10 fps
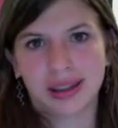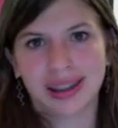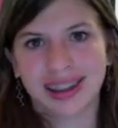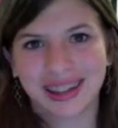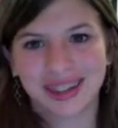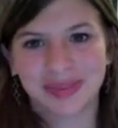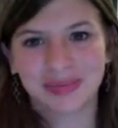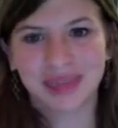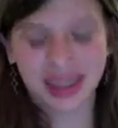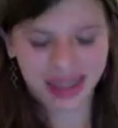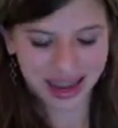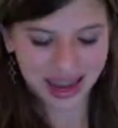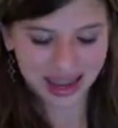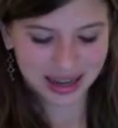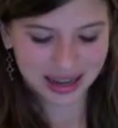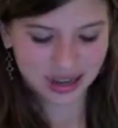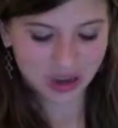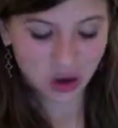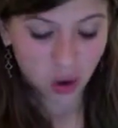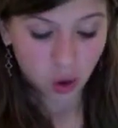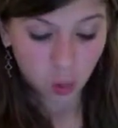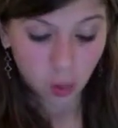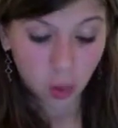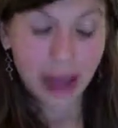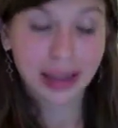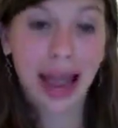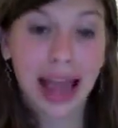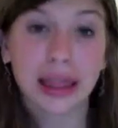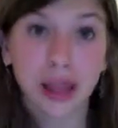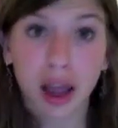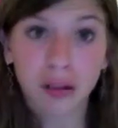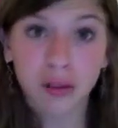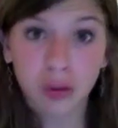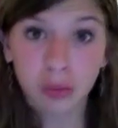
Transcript: And while I loved